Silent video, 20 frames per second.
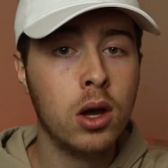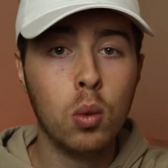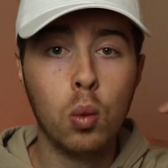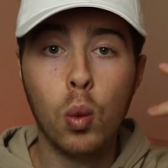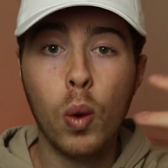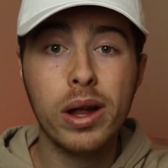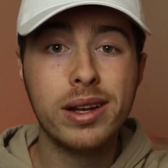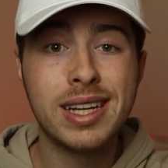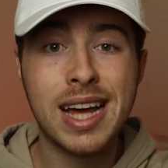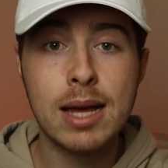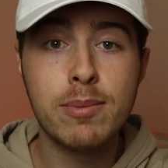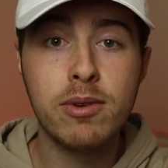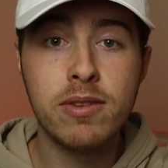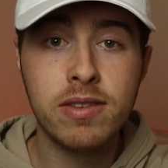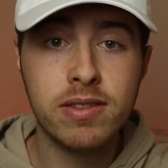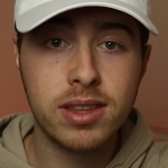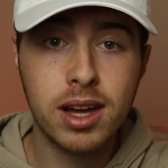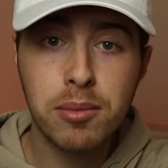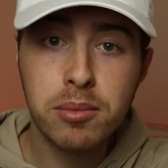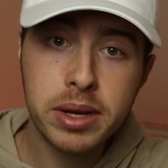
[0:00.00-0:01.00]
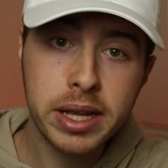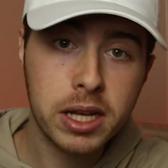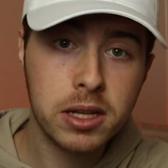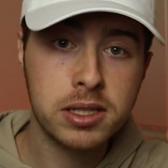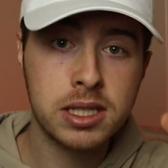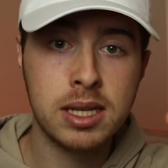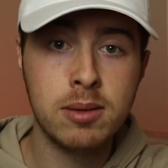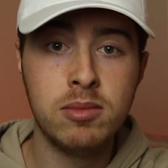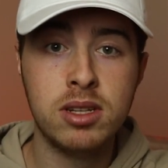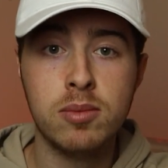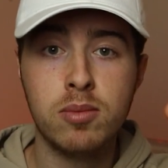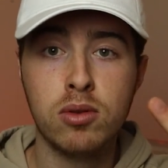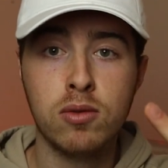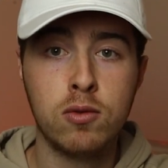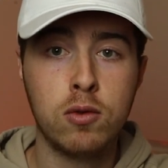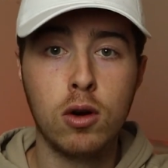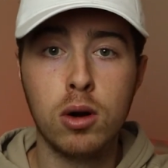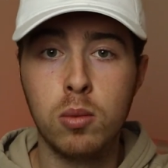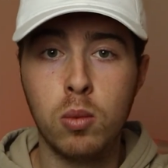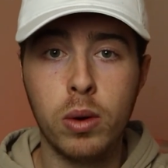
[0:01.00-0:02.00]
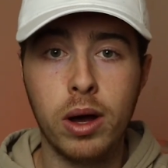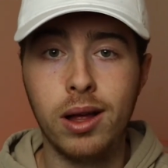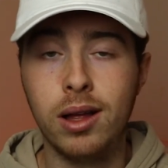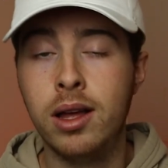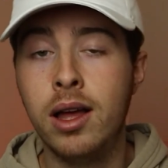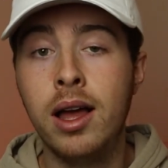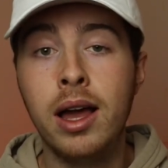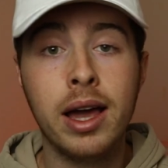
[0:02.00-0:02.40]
What type of thumbnails seem to perform well?